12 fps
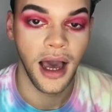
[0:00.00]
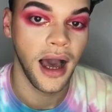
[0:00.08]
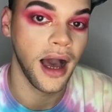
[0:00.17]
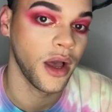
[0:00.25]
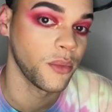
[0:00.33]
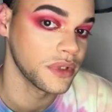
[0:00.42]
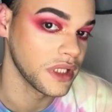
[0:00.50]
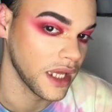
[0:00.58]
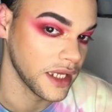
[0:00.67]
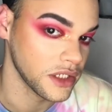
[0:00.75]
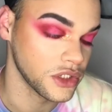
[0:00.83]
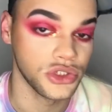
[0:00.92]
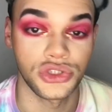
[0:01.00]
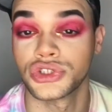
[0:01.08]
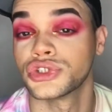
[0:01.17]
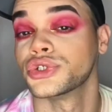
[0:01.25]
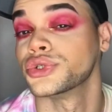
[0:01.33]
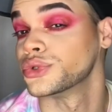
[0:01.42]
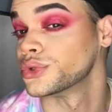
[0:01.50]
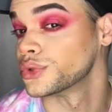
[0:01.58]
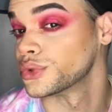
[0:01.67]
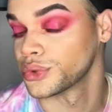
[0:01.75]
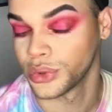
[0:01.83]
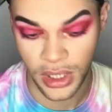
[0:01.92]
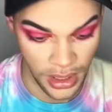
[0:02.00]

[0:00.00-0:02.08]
I would like to